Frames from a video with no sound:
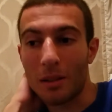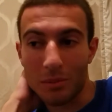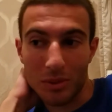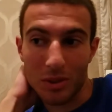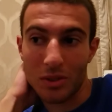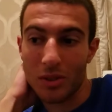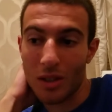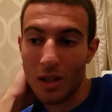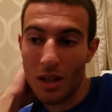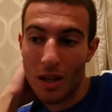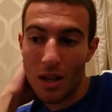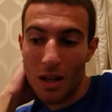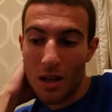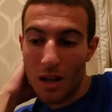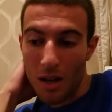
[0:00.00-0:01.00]
I'm just,
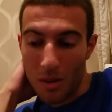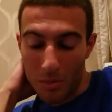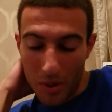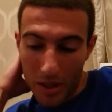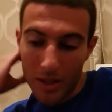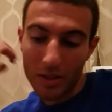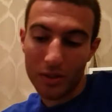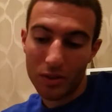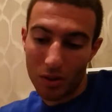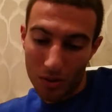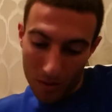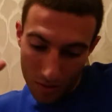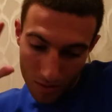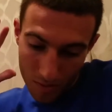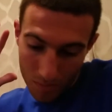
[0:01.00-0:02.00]
I'm ready to
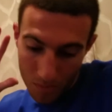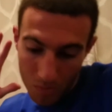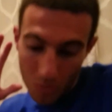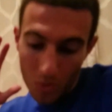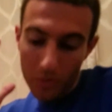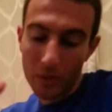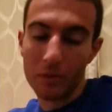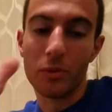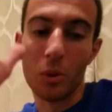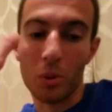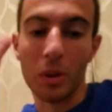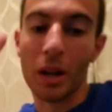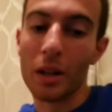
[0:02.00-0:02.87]
start moving forward.